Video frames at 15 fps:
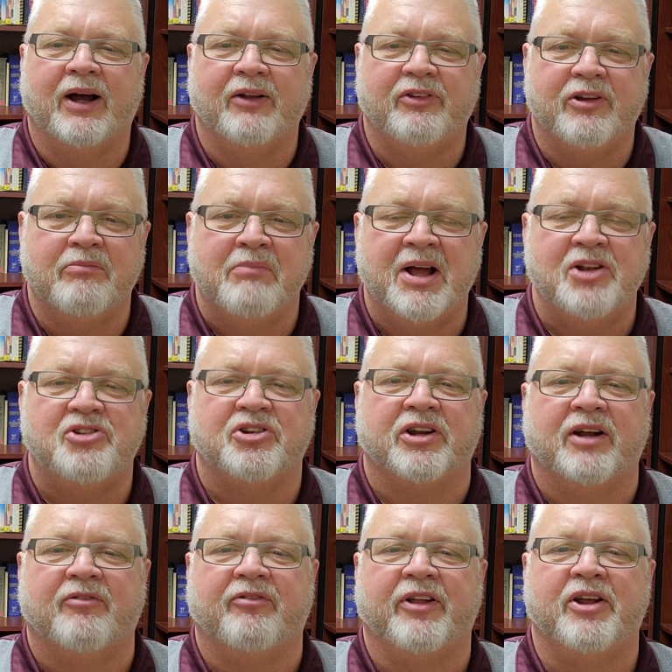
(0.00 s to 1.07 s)
dimension
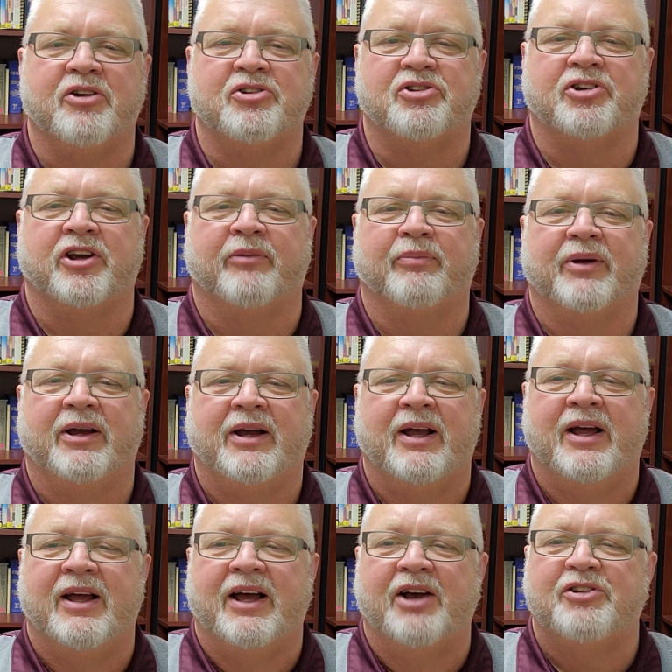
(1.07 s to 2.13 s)
of leadership,
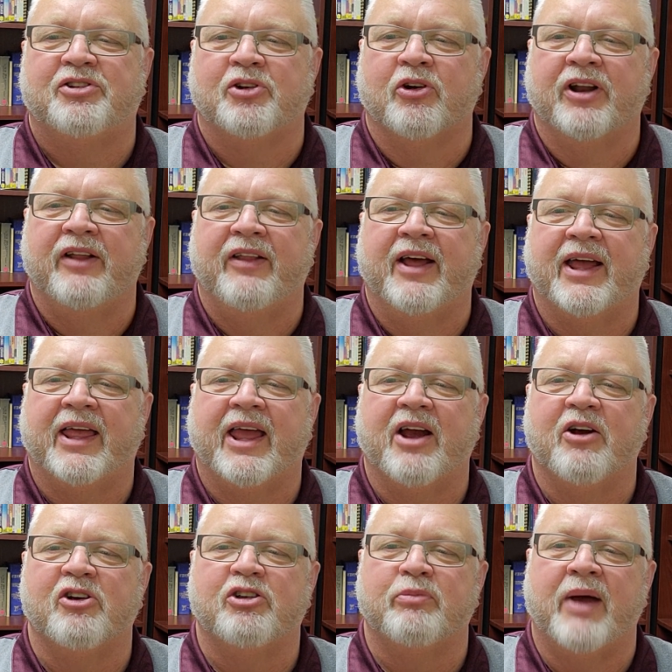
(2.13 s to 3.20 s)
asserting that
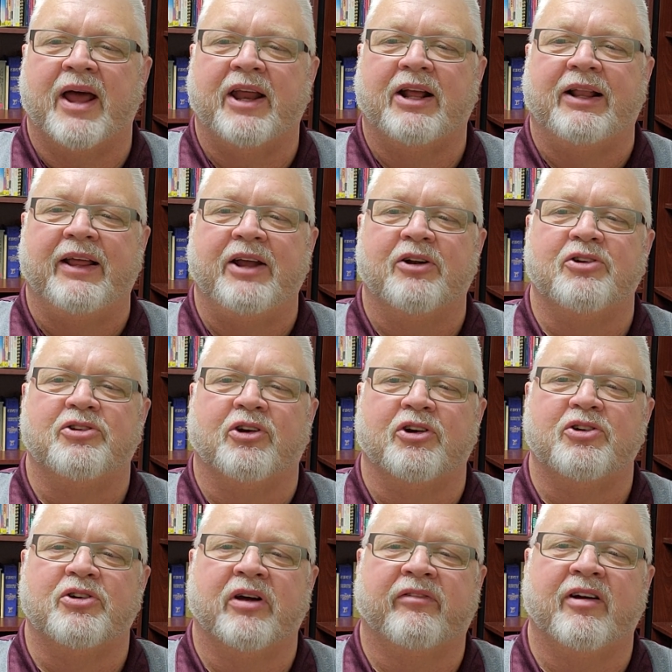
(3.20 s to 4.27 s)
charismatic leaders are
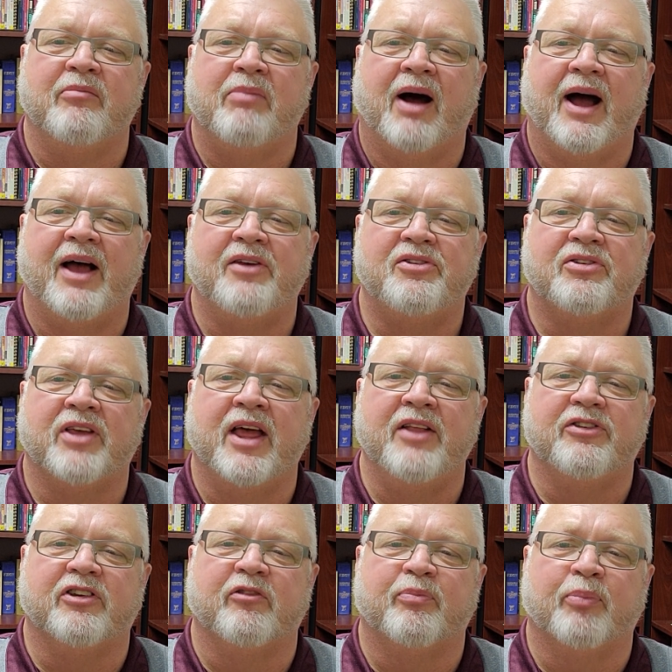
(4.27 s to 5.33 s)
driven by a
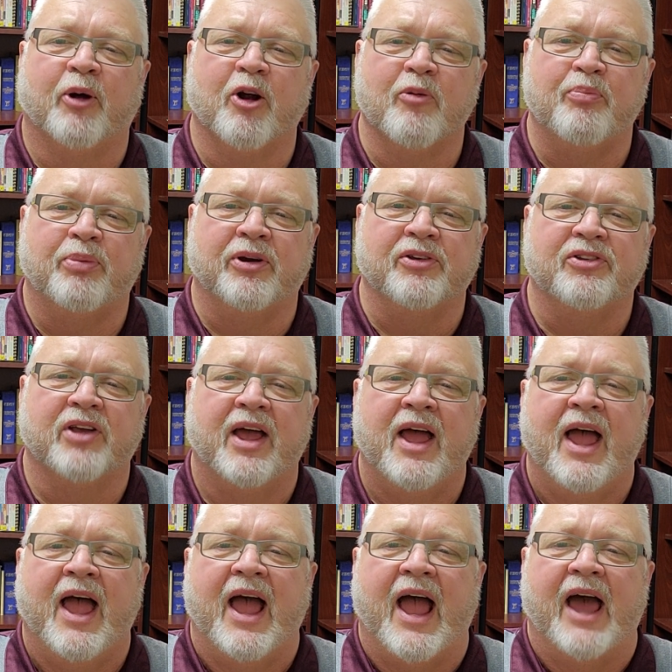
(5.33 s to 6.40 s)
sense of purpose
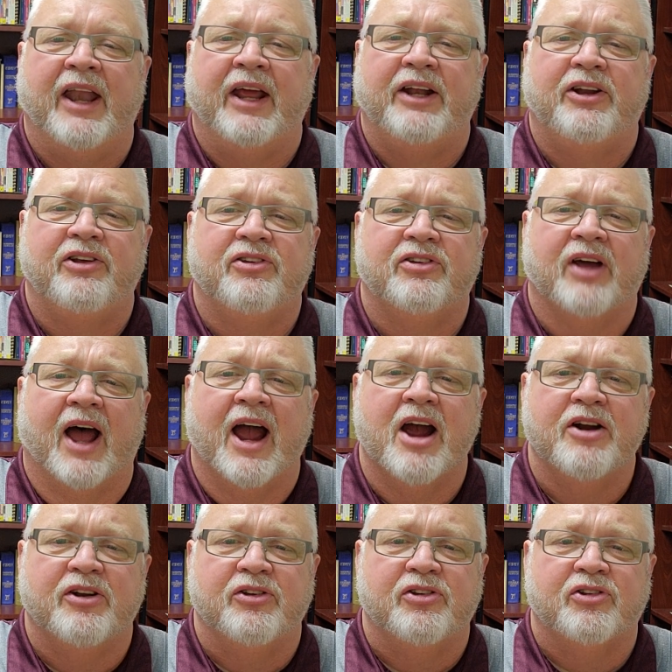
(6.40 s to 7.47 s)
and a
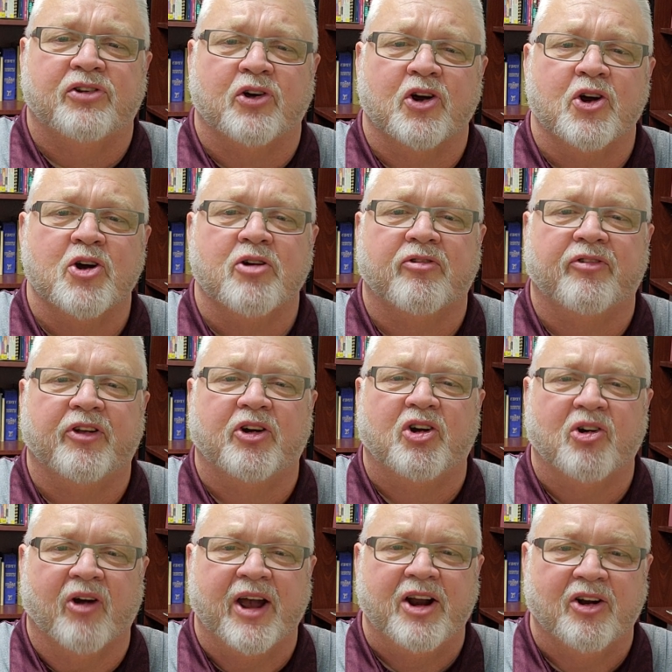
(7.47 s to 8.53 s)
desire to serve the
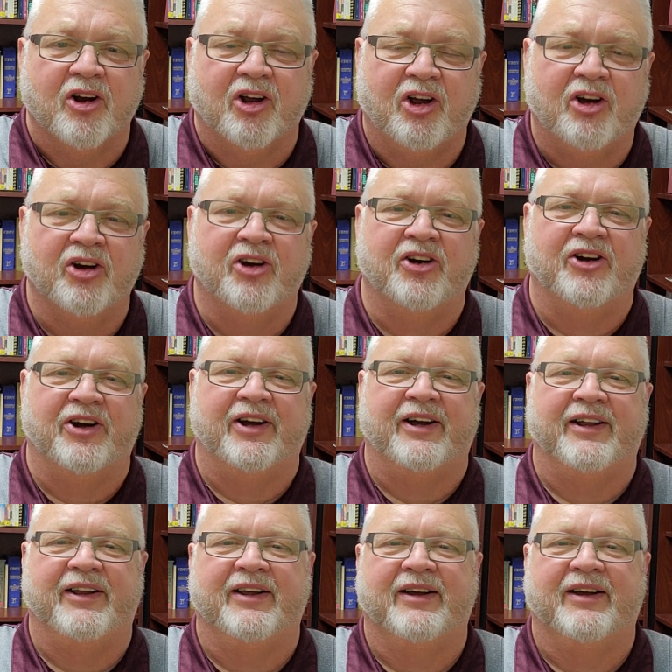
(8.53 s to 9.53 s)
greater good.